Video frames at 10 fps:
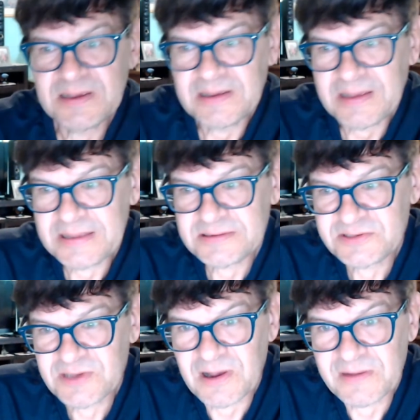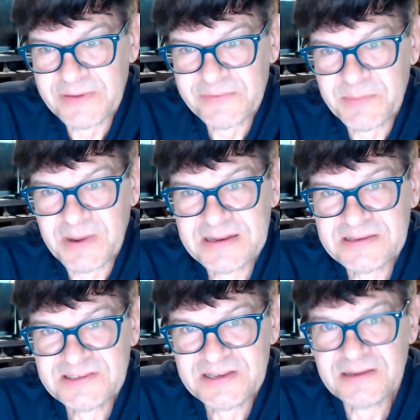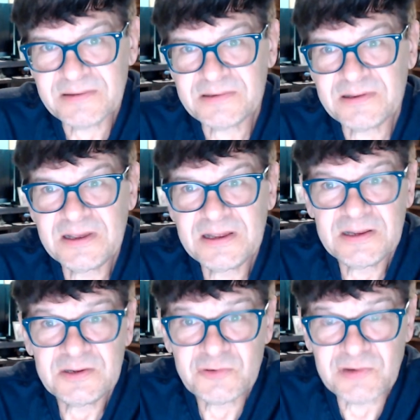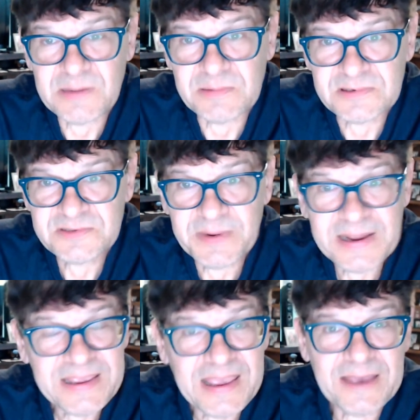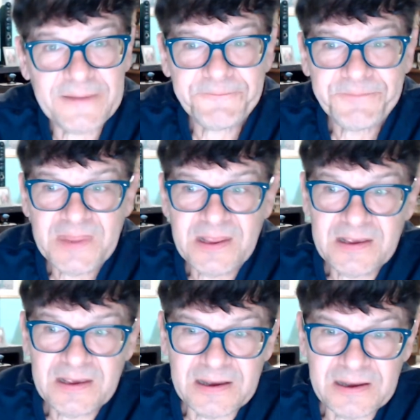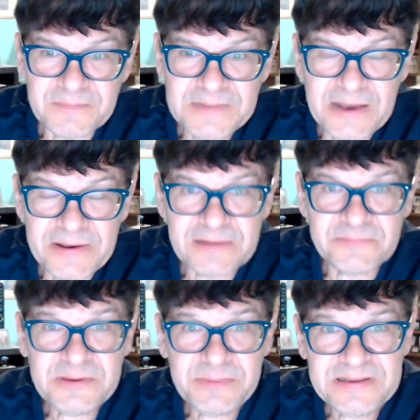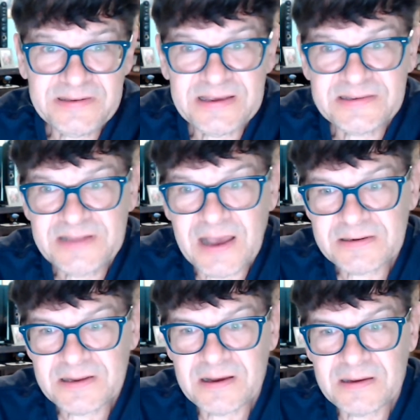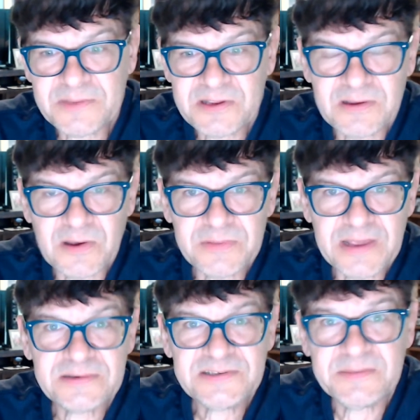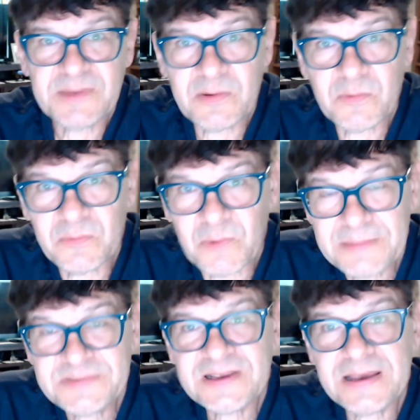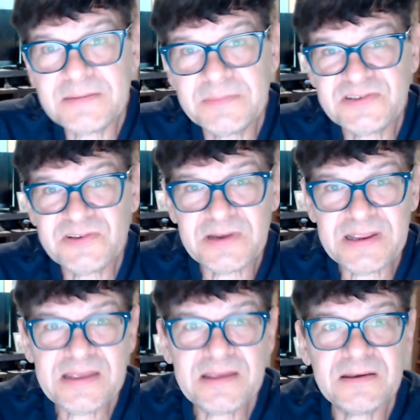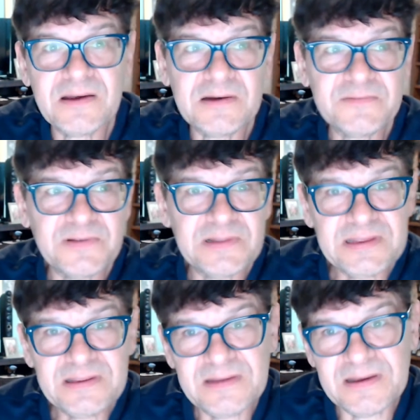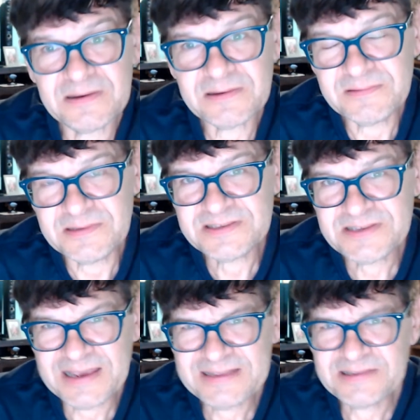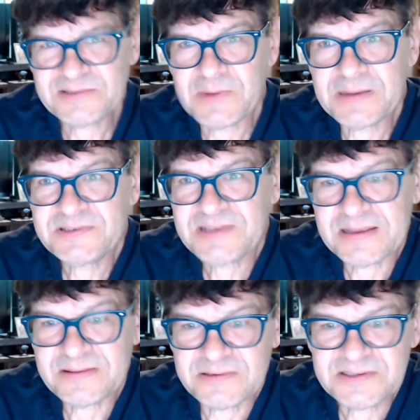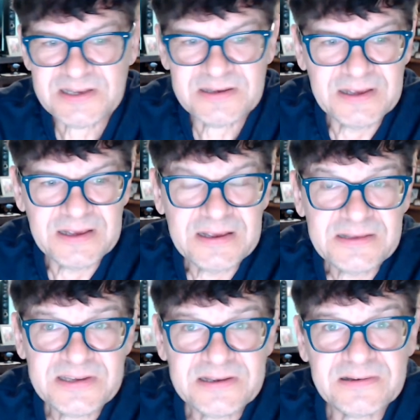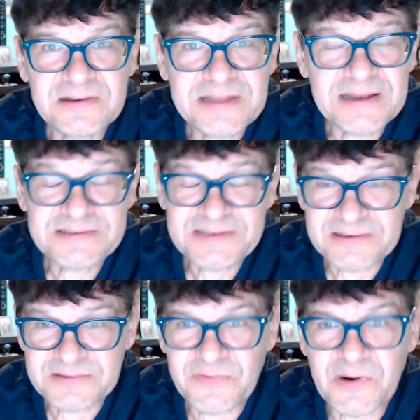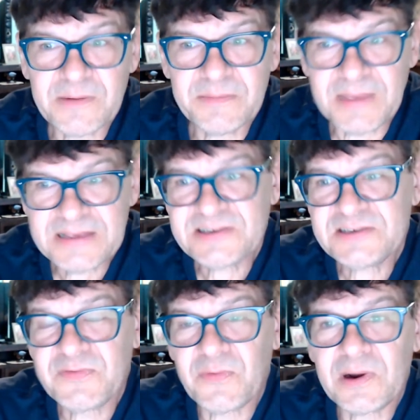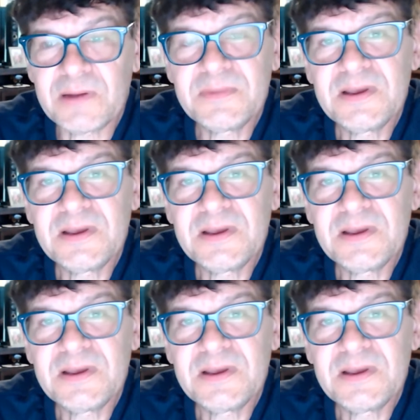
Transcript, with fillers: and solve everybody's single troubles, but I can't. Um, now, L V B T S dot com, you can go there, see my website. Mister E artfully uh, designed this website. There is a single, not a single forum, message forum,